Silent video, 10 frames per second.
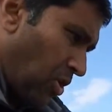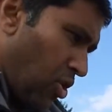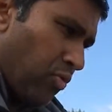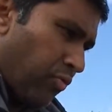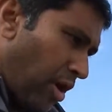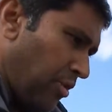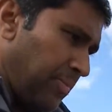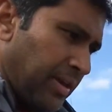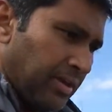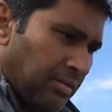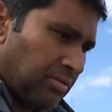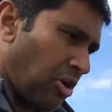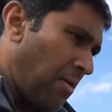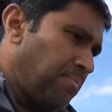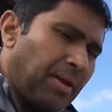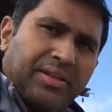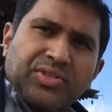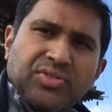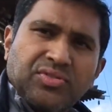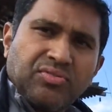overwhelming
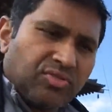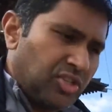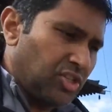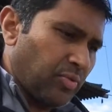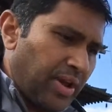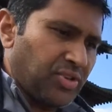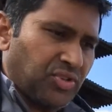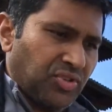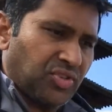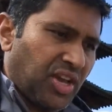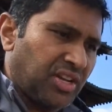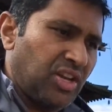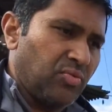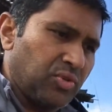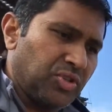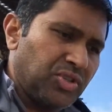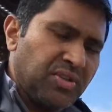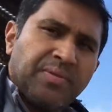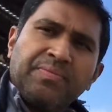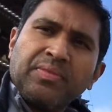complex situations that he was
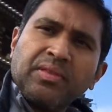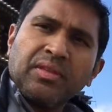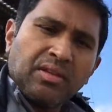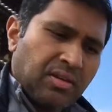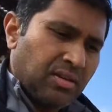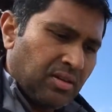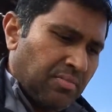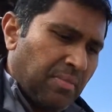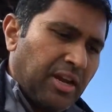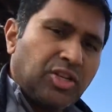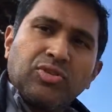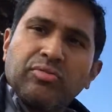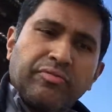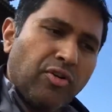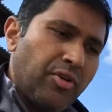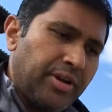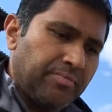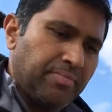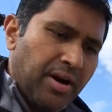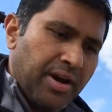made to avoid
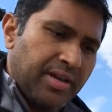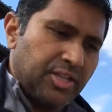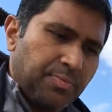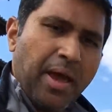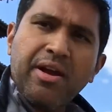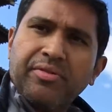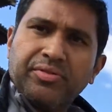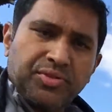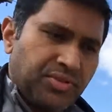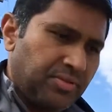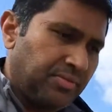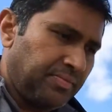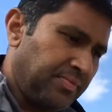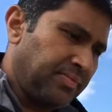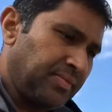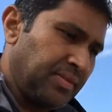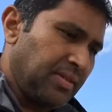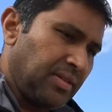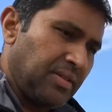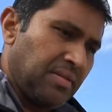by his parents.
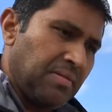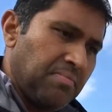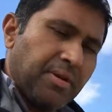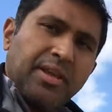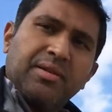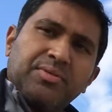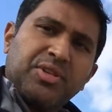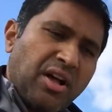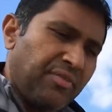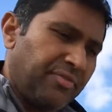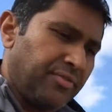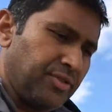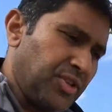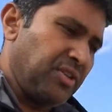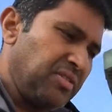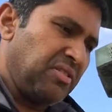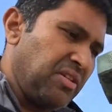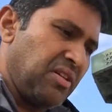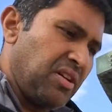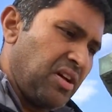But he himself was a
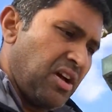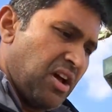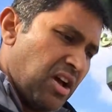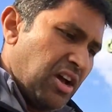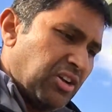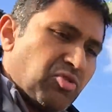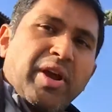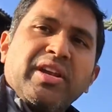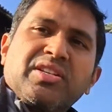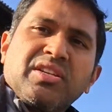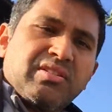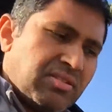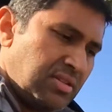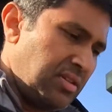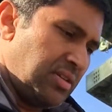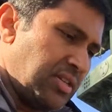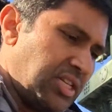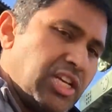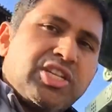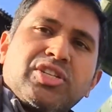great
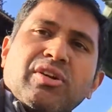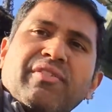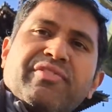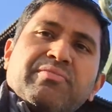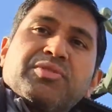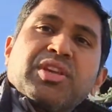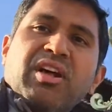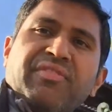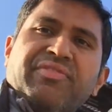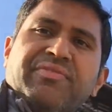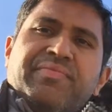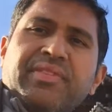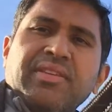teacher of himself,